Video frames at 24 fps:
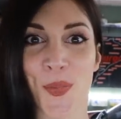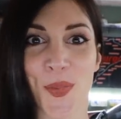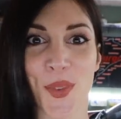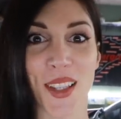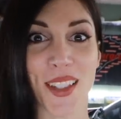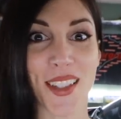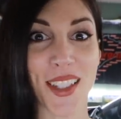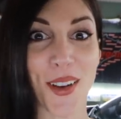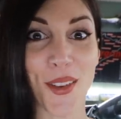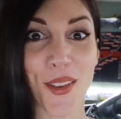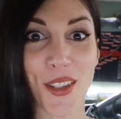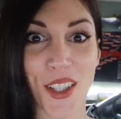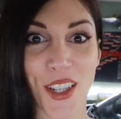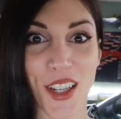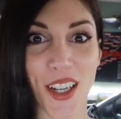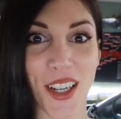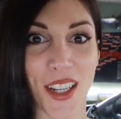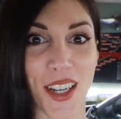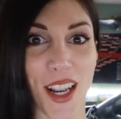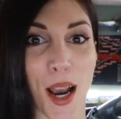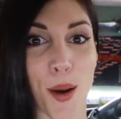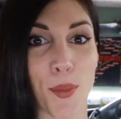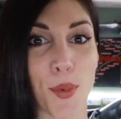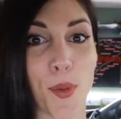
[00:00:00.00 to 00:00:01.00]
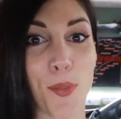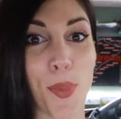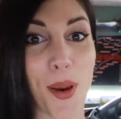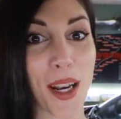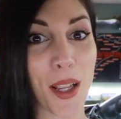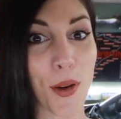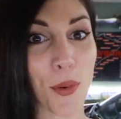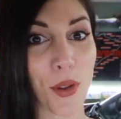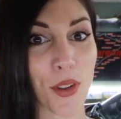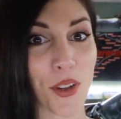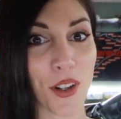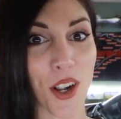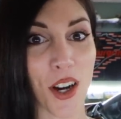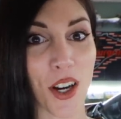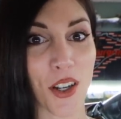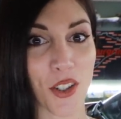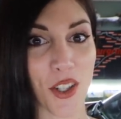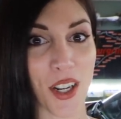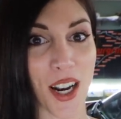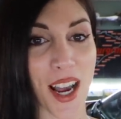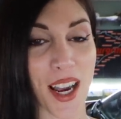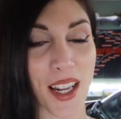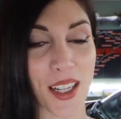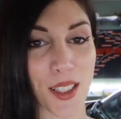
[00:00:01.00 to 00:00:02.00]
It sounds good. I'm debating whether or not I
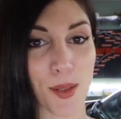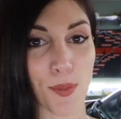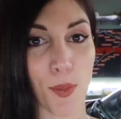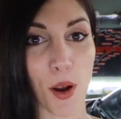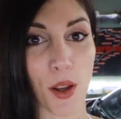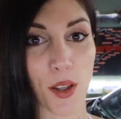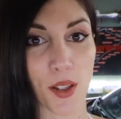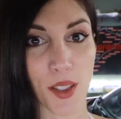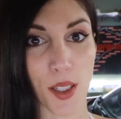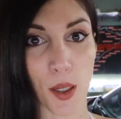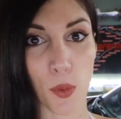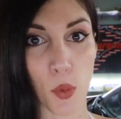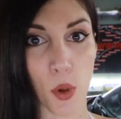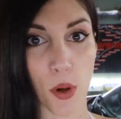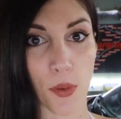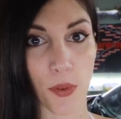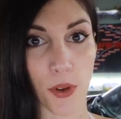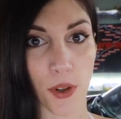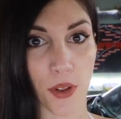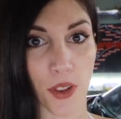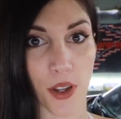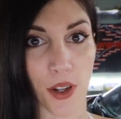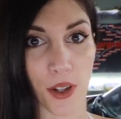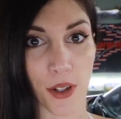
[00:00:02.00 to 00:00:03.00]
should add a small subwoofer